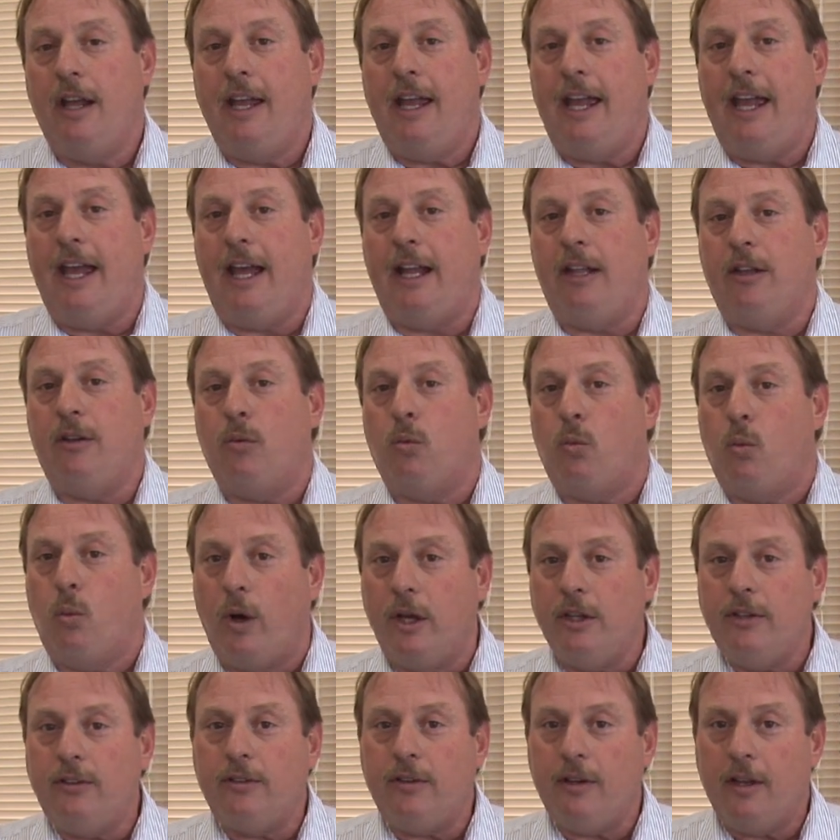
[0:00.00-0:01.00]
And
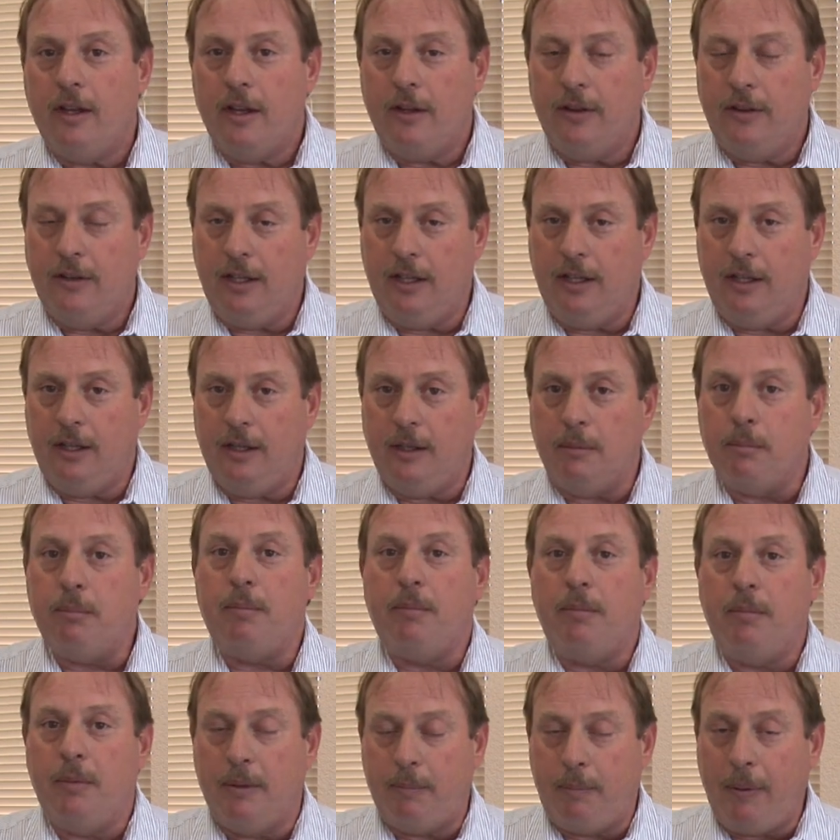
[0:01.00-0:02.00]
once the
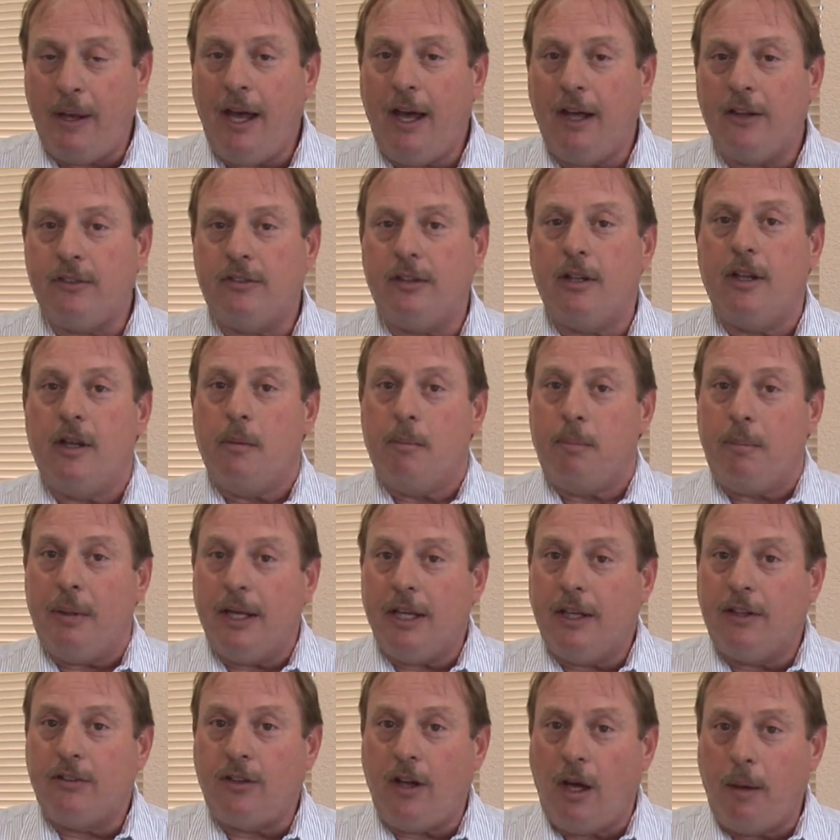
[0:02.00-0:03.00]
pest
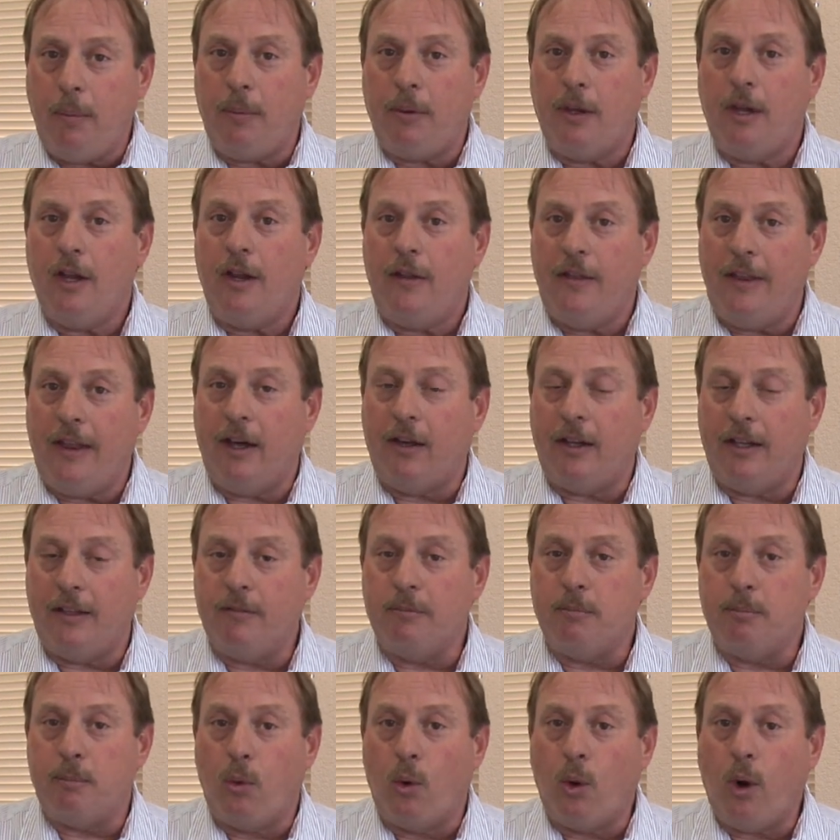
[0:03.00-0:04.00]
picks up
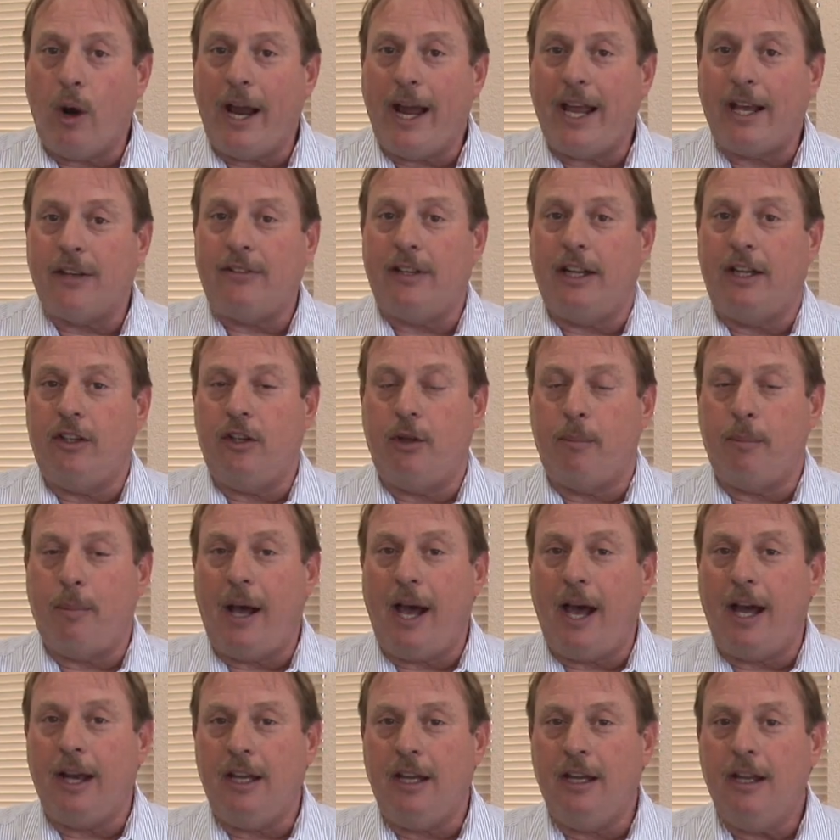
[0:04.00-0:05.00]
that borax on their
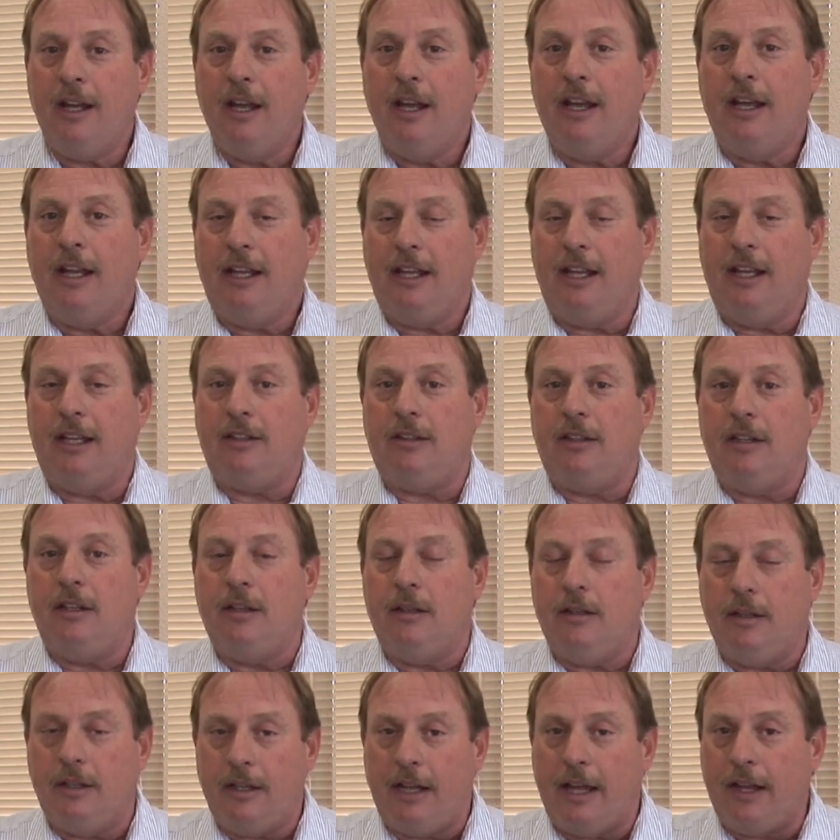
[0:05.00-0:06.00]
body,
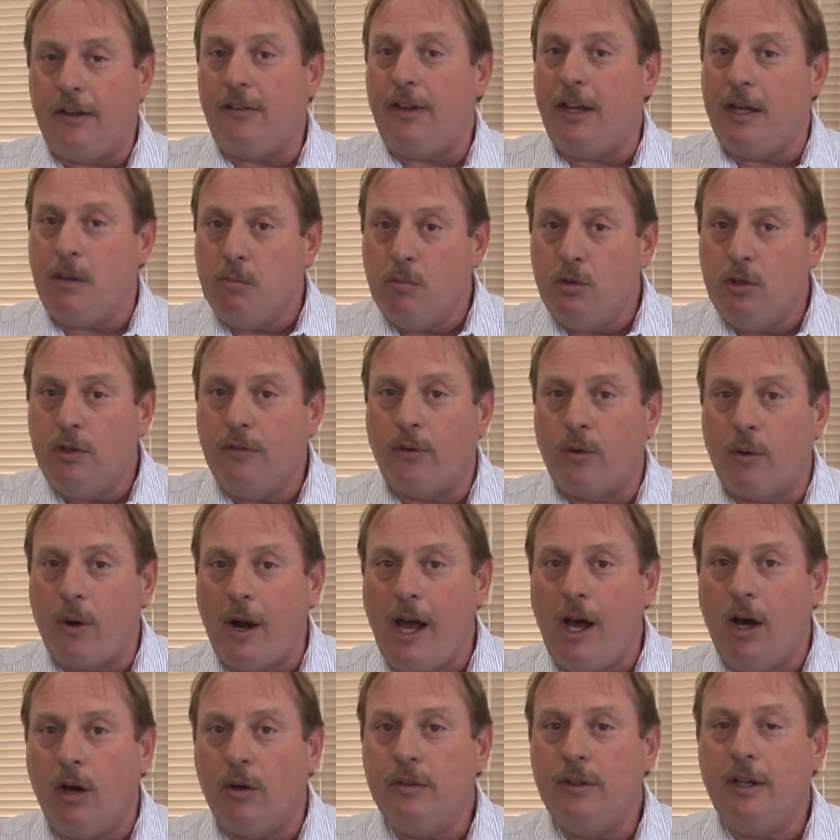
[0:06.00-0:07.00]
as they move
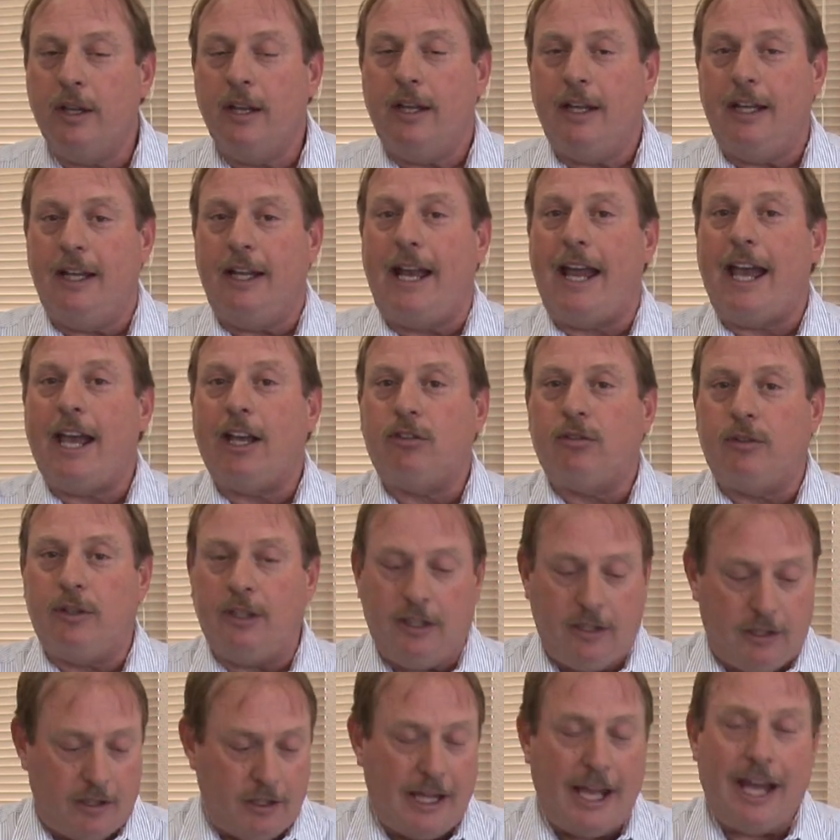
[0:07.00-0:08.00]
around, it
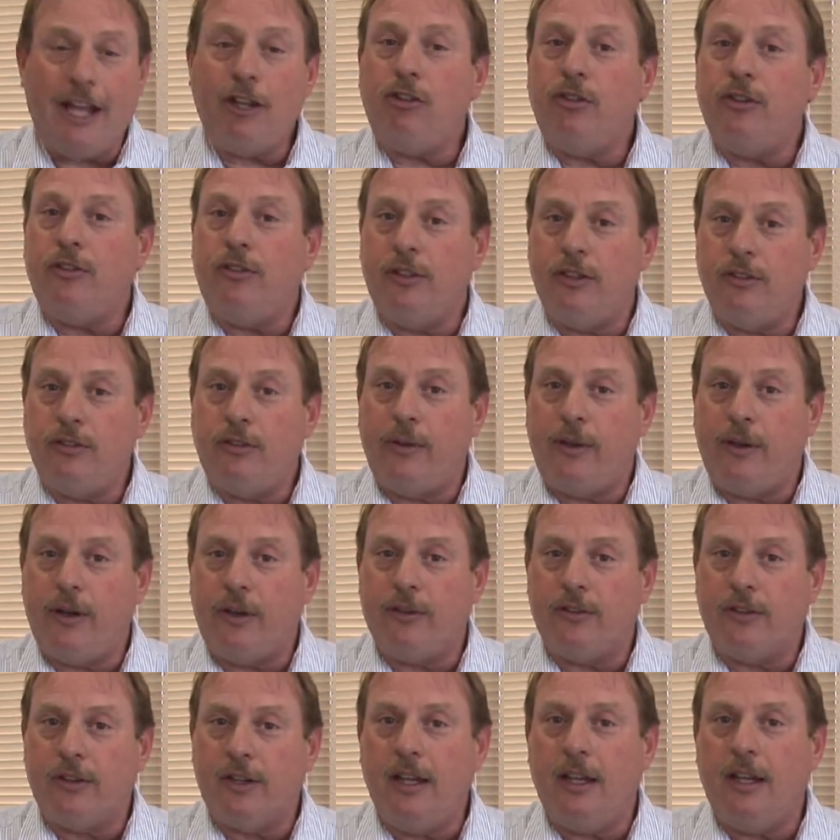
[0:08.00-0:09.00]
actually etches into their
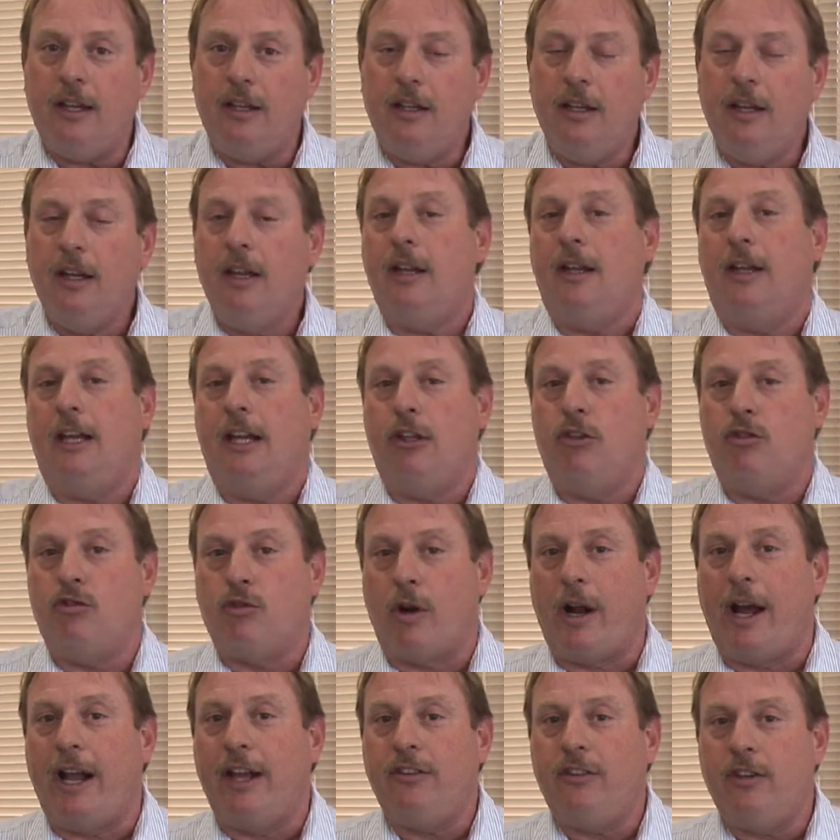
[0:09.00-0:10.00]
skin and
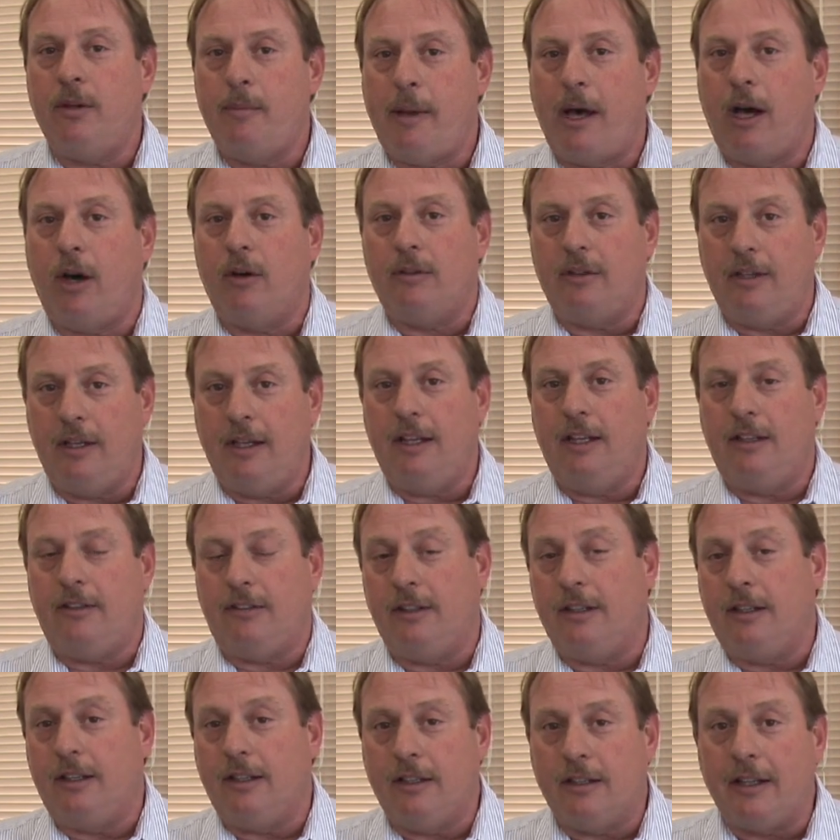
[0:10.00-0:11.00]
dries them out. It's
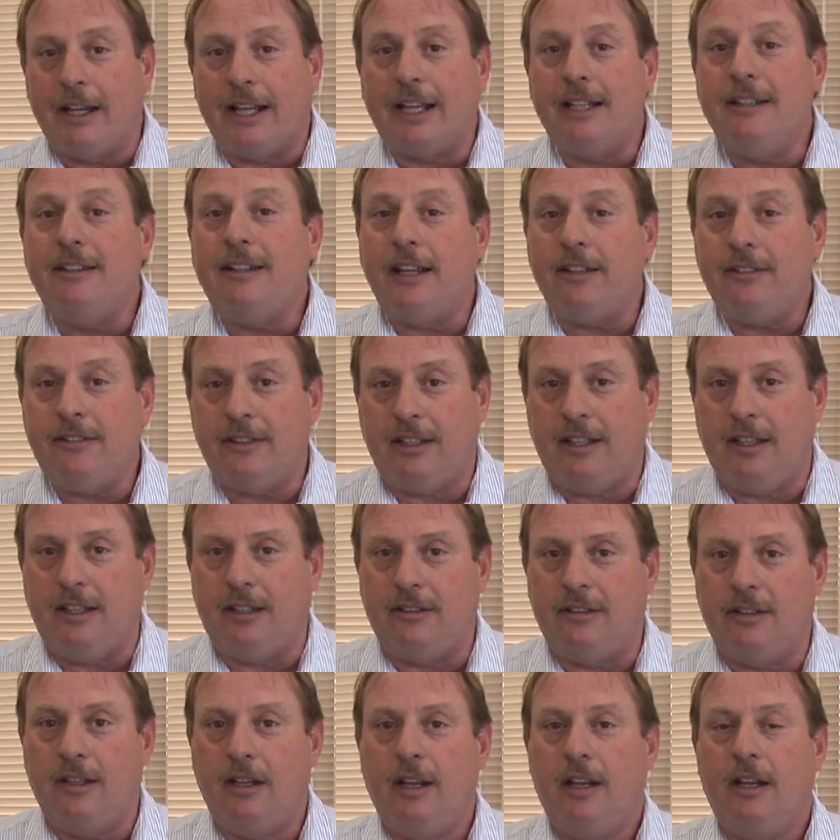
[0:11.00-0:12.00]
like a
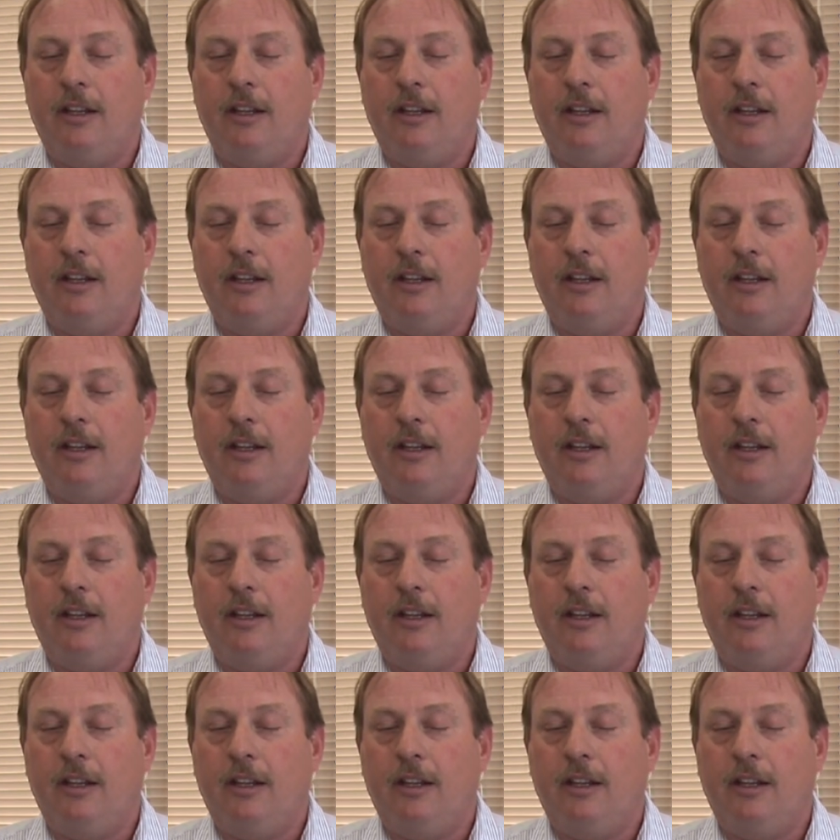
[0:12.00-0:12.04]
desiccant.